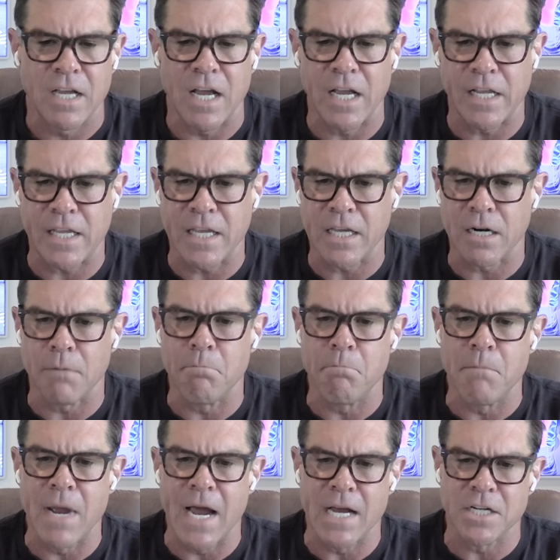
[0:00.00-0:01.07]
I can't
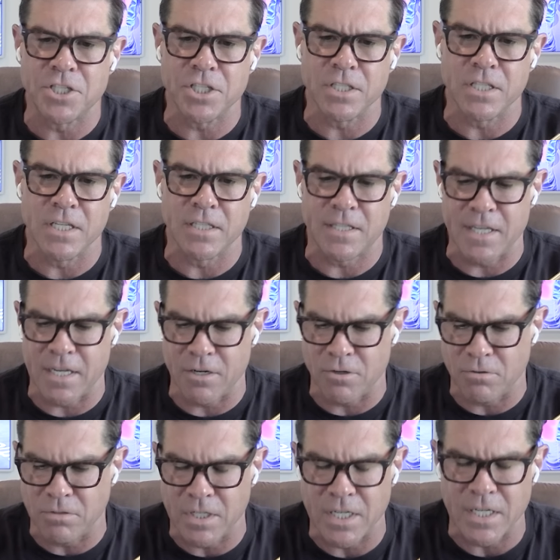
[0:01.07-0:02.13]
imagine that they
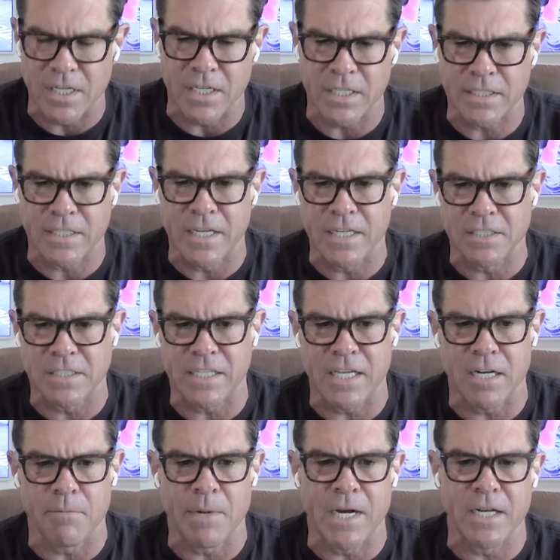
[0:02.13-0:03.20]
don't that doesn't
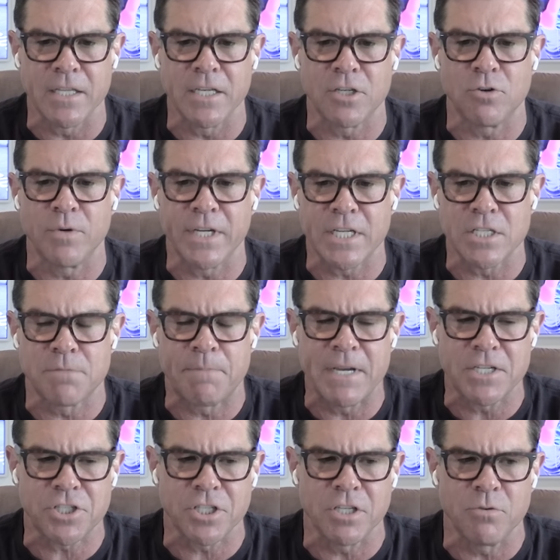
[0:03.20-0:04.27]
get him out of there quick,
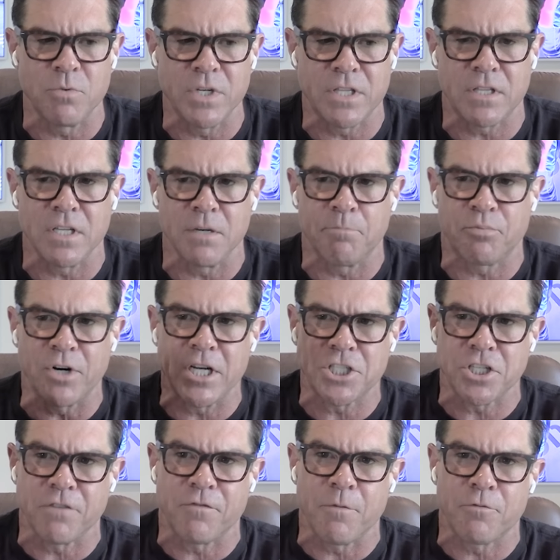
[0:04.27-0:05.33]
especially with the
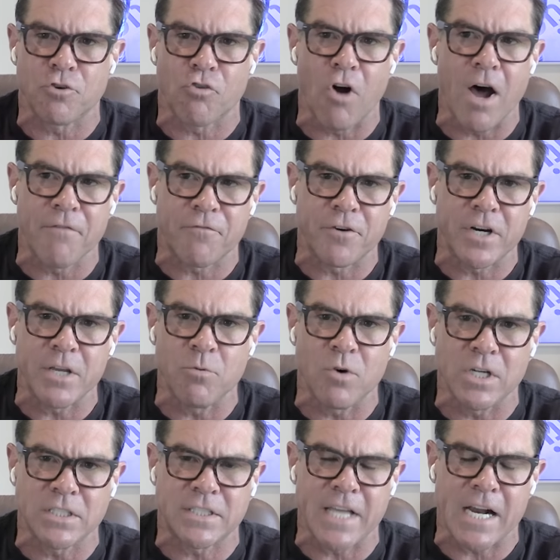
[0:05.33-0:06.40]
pressure from Crawford. He
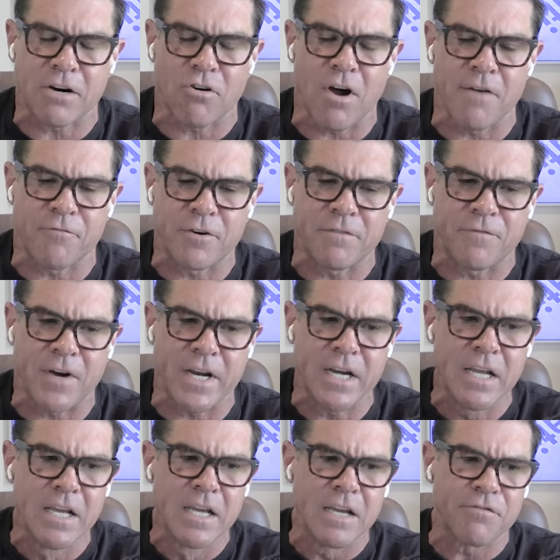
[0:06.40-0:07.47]
wants that Crawford
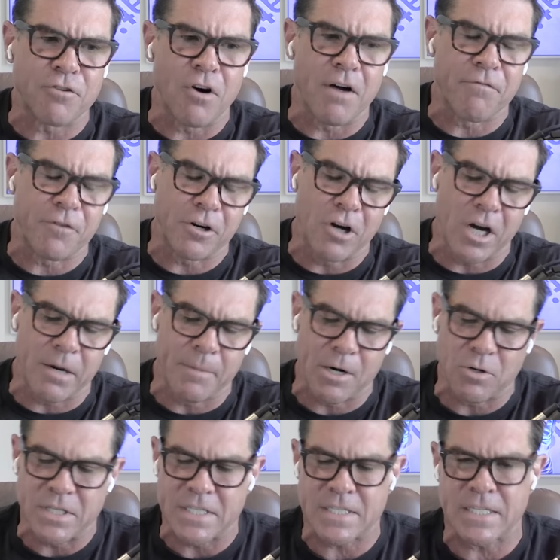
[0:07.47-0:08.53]
fight. If Crawford got him
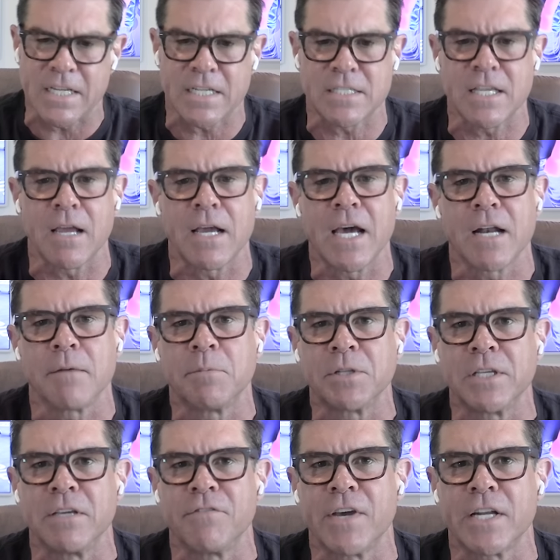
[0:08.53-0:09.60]
out in six, I gotta
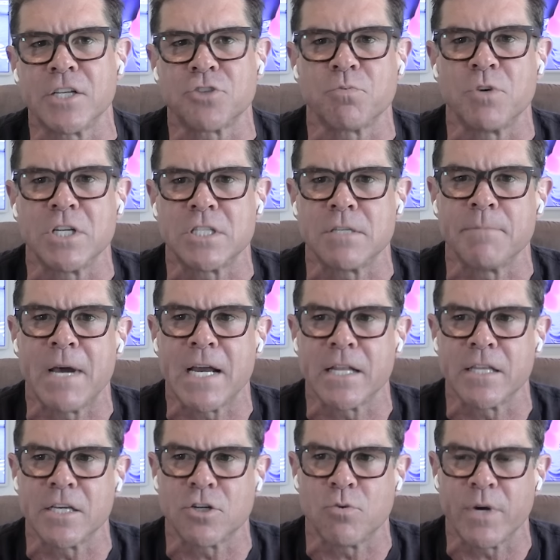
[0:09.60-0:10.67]
believe Ennis wants him out
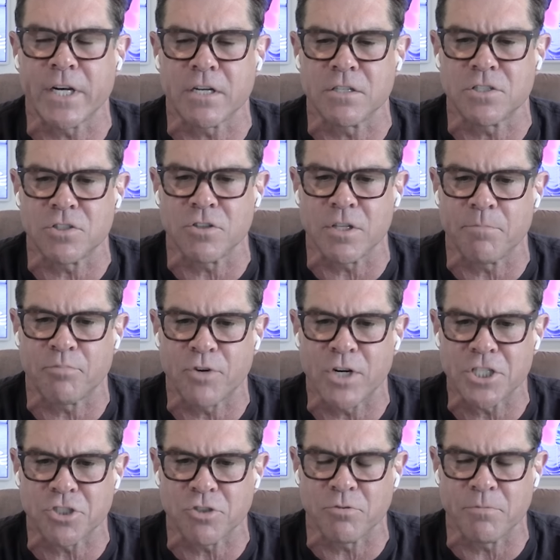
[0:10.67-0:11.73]
of there quicker. So the
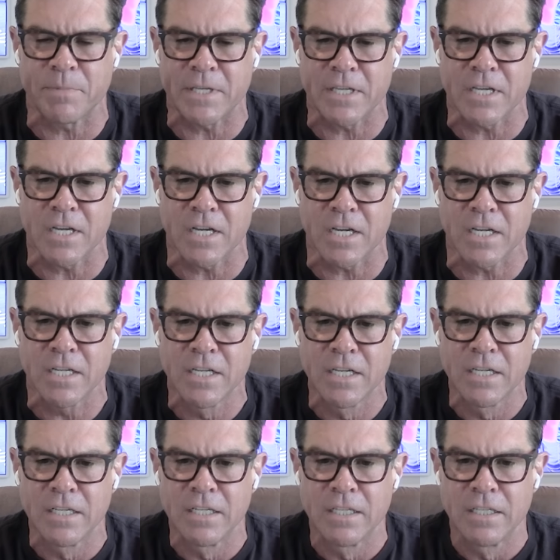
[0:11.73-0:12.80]
pressure will be
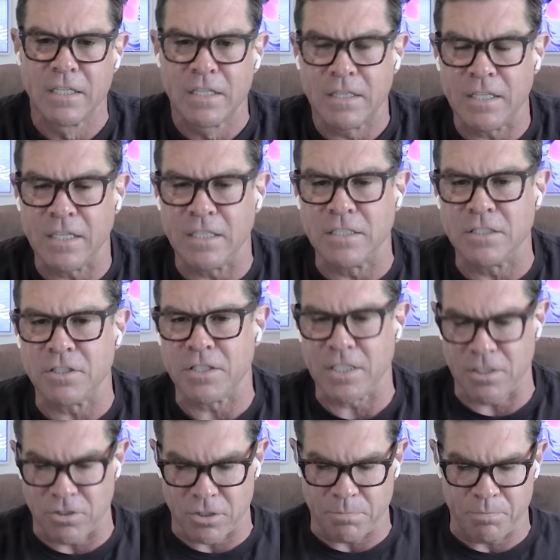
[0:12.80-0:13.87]
the under there
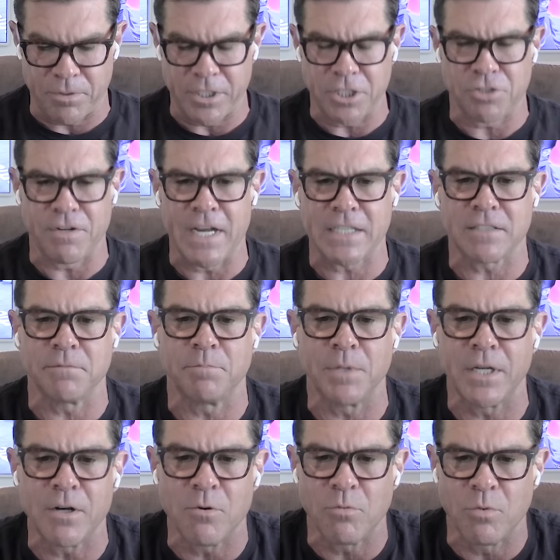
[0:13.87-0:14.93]
looks pretty attractive.
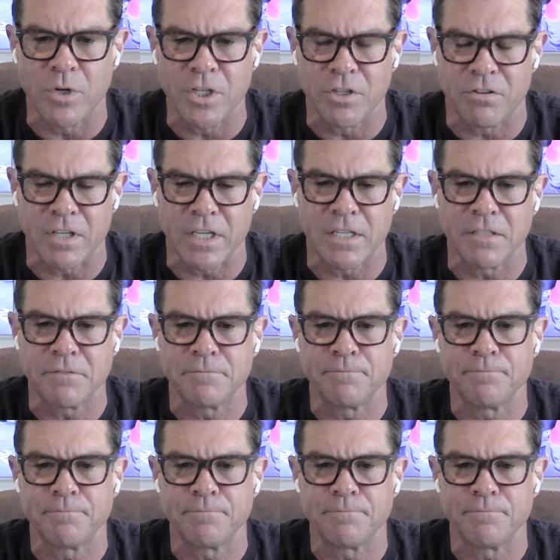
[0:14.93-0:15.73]
But what do you think?